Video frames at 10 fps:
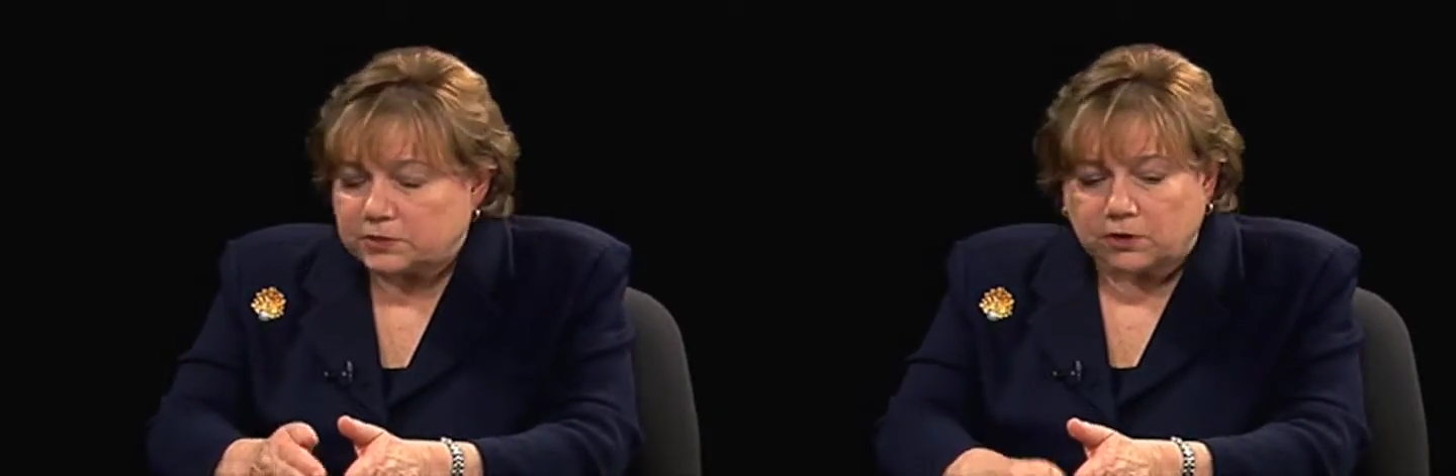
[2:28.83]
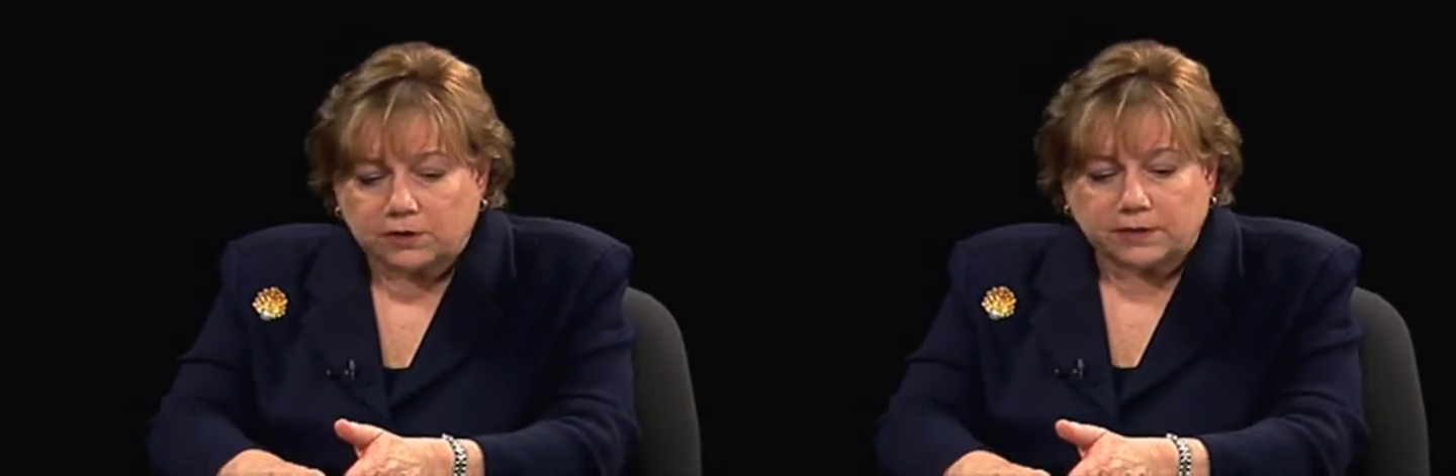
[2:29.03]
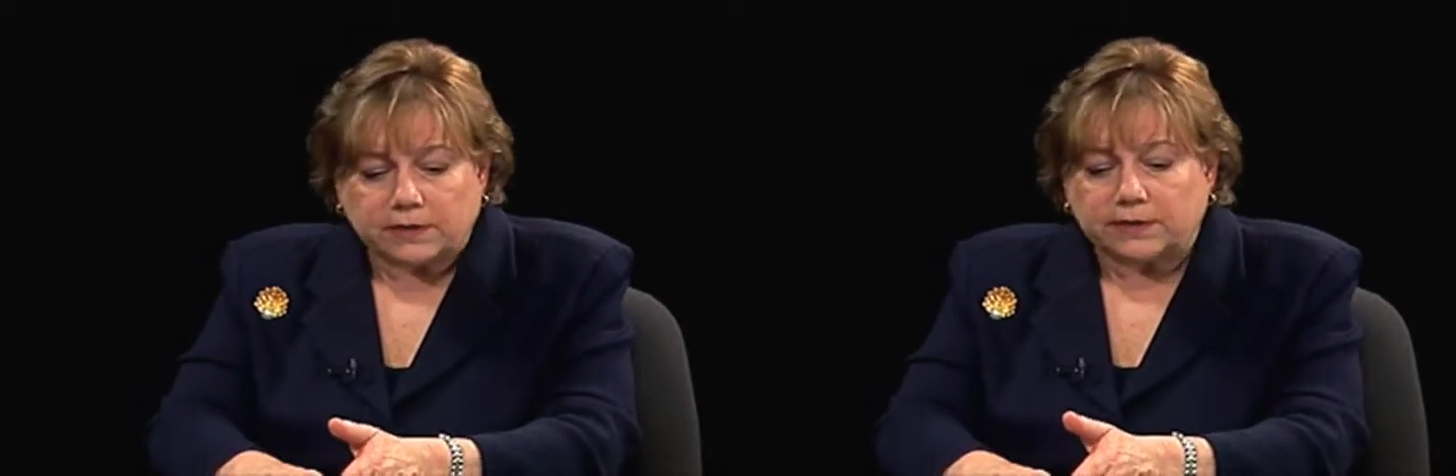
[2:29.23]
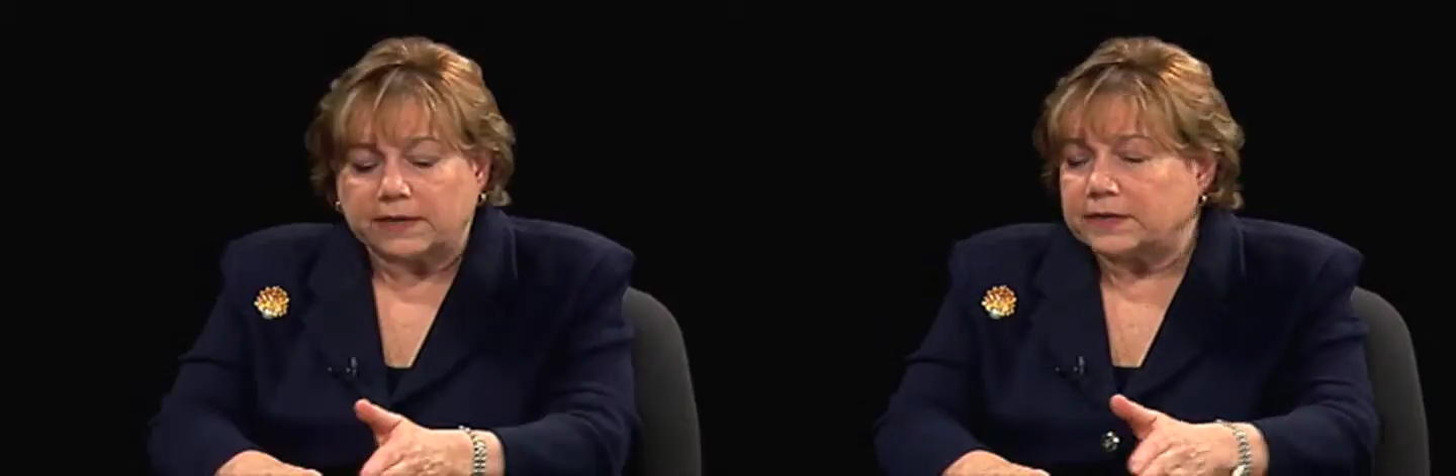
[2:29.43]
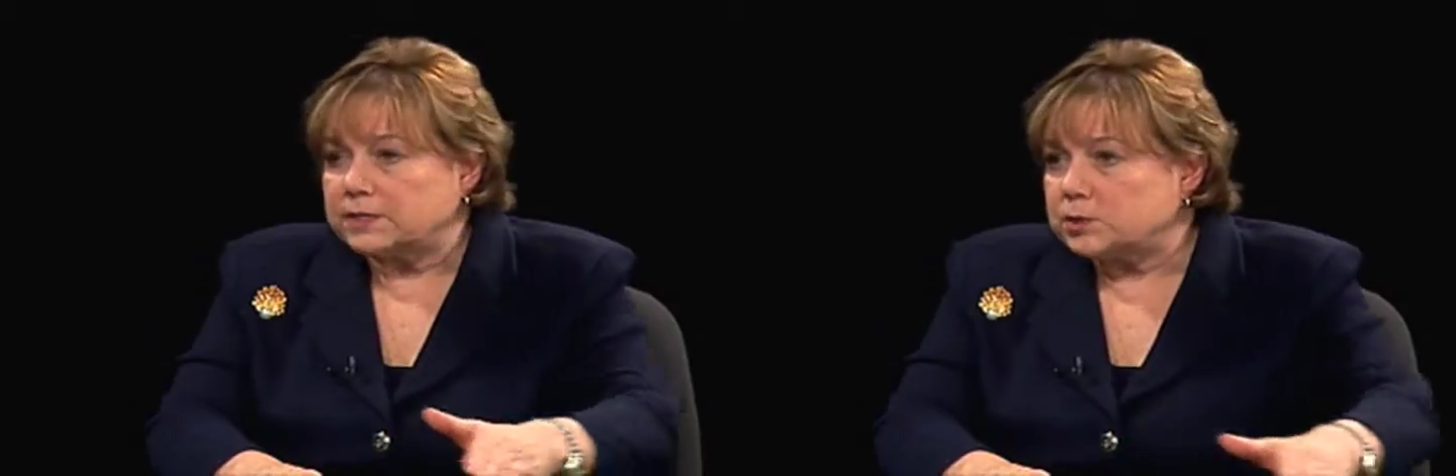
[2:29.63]
targeted at
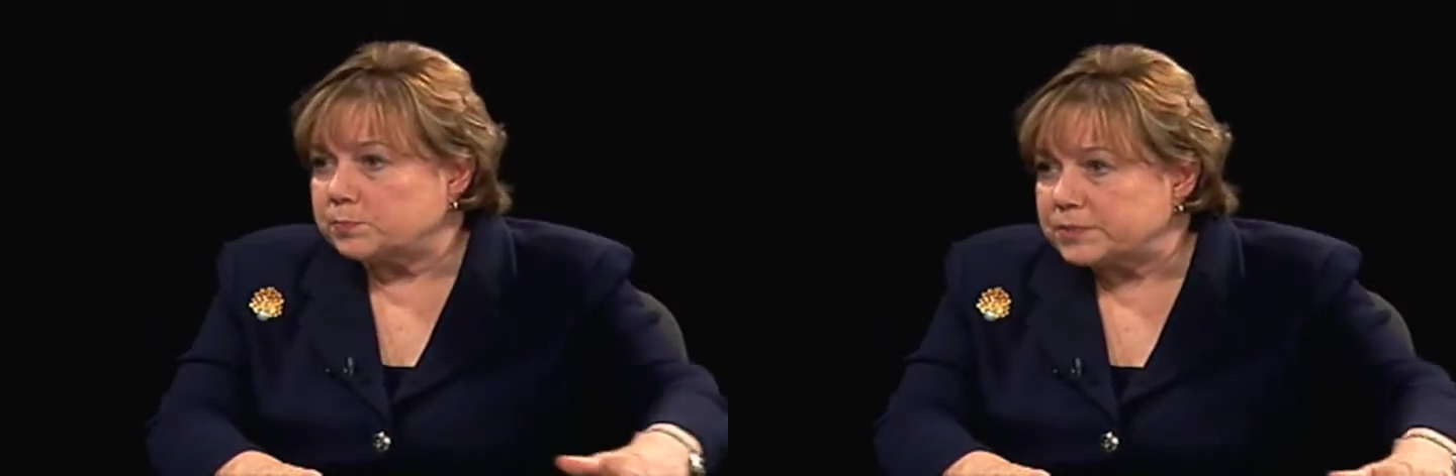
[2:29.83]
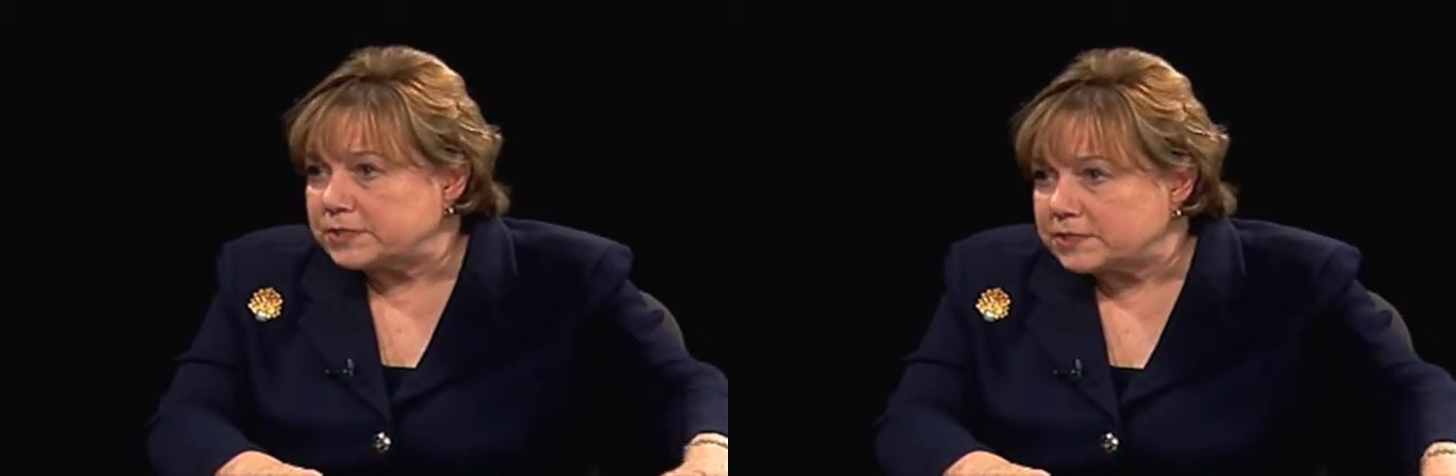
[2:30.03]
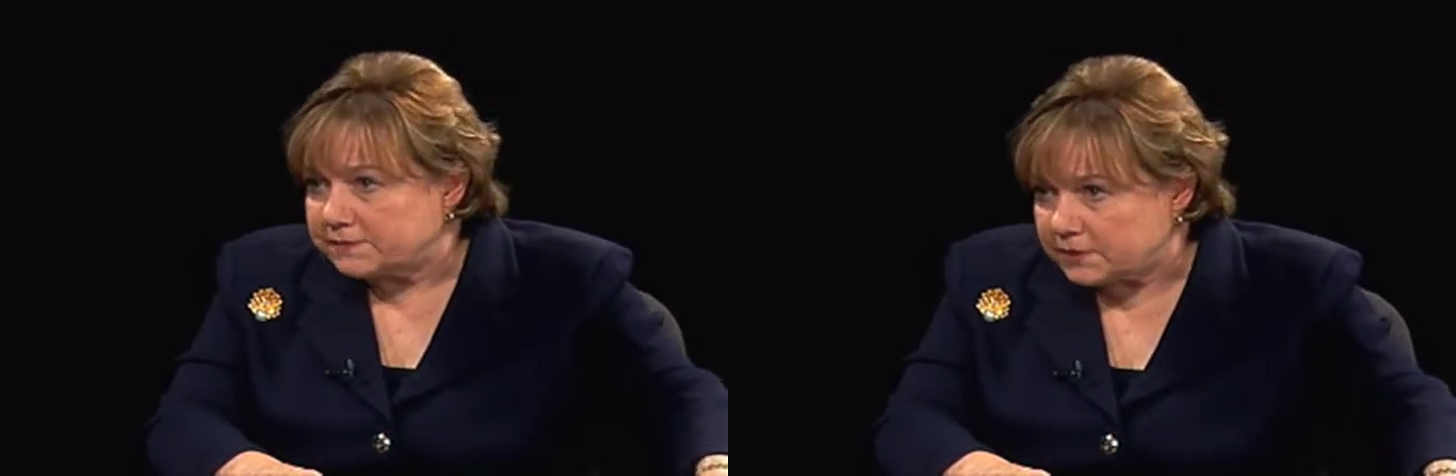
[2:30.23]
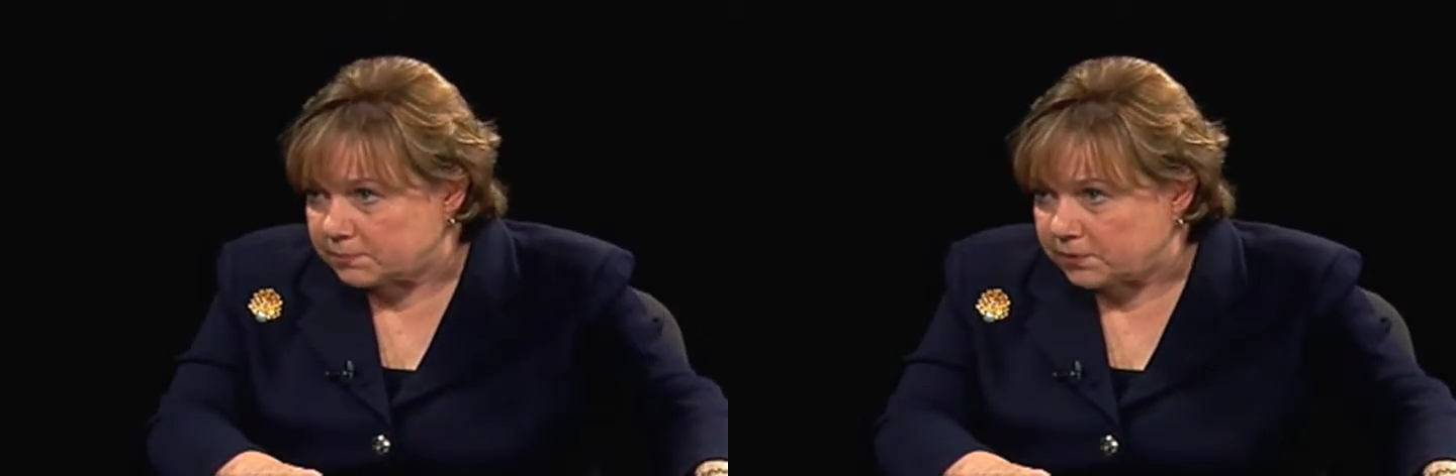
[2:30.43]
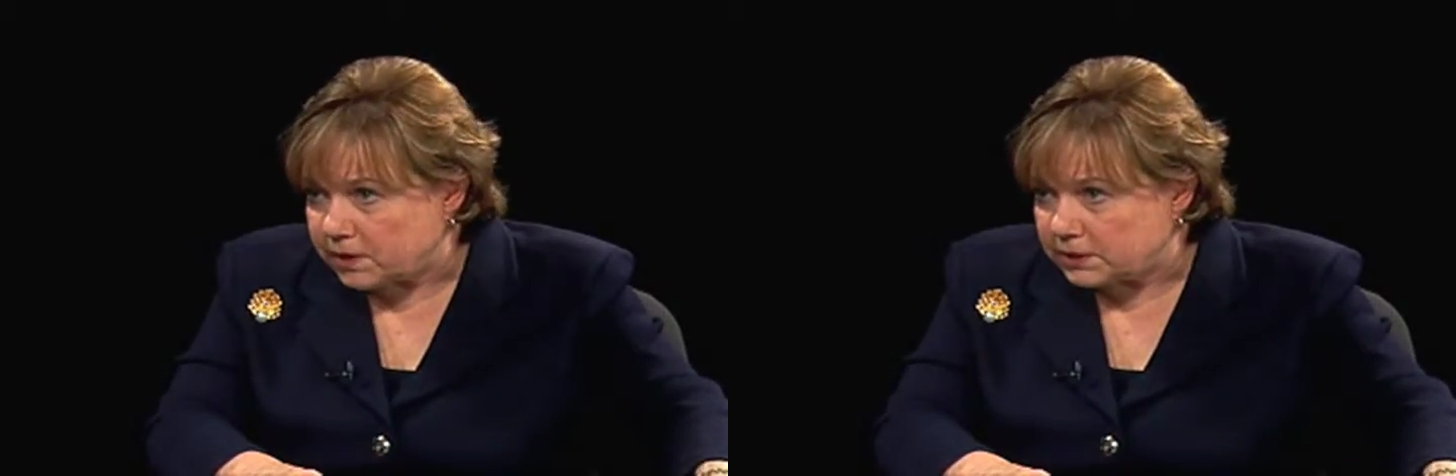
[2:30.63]
a specific
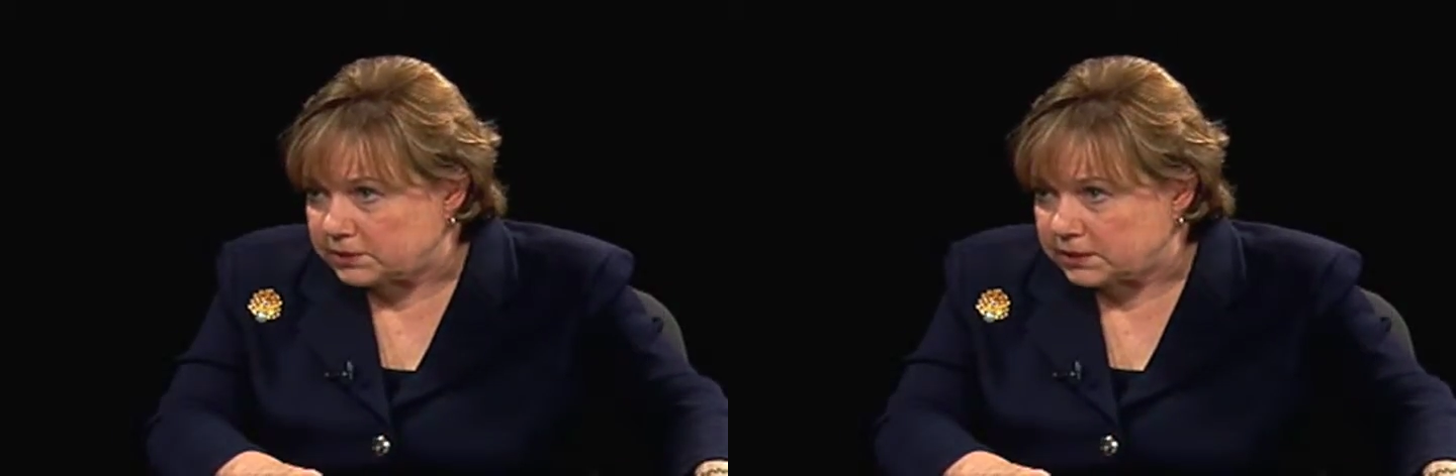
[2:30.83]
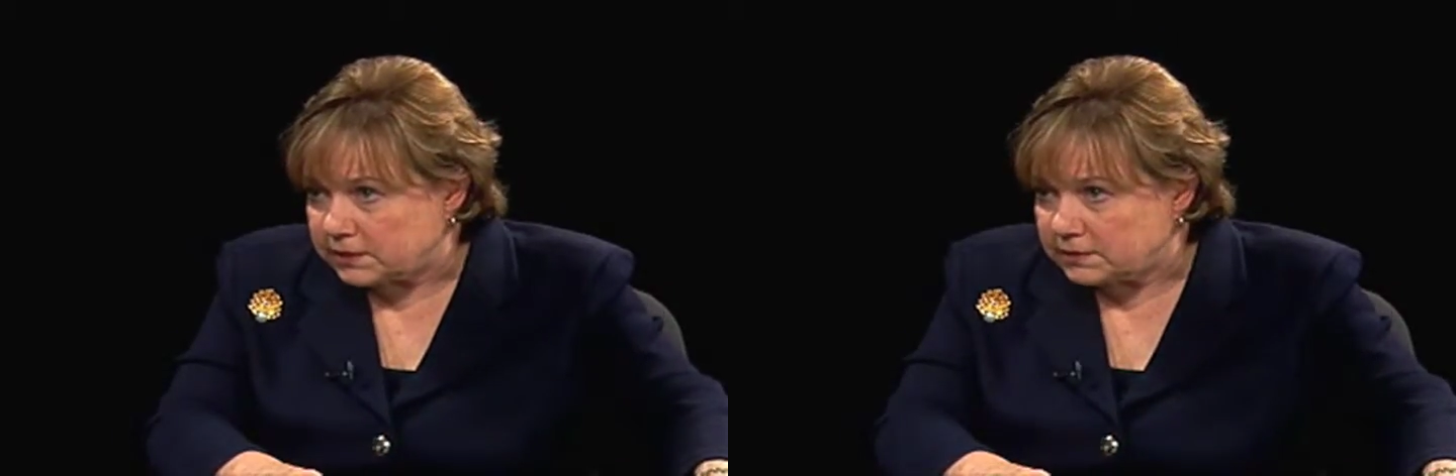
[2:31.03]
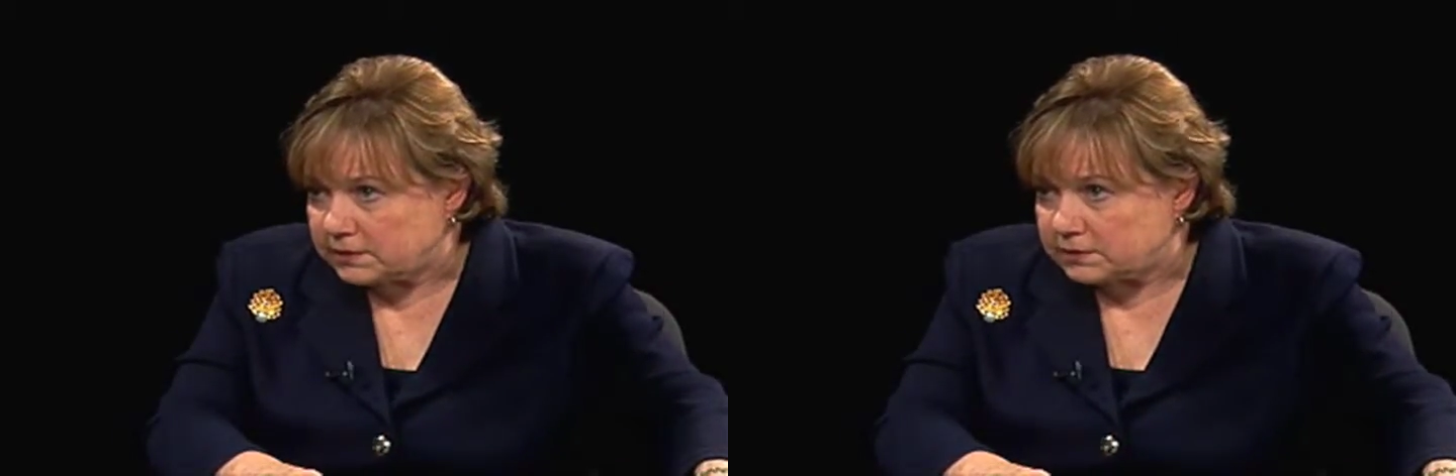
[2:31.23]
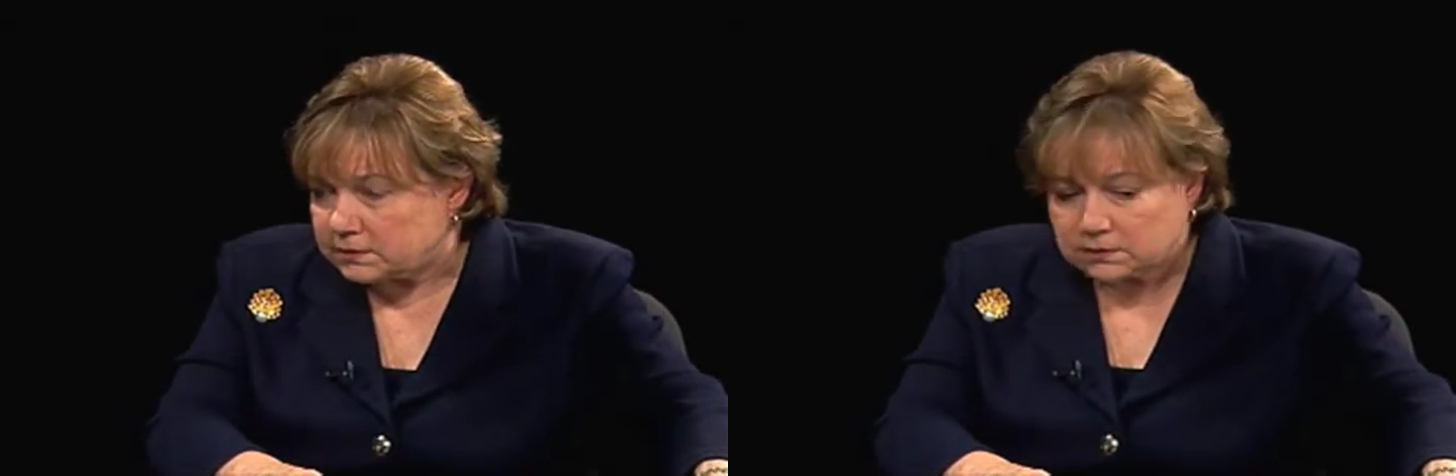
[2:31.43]
project,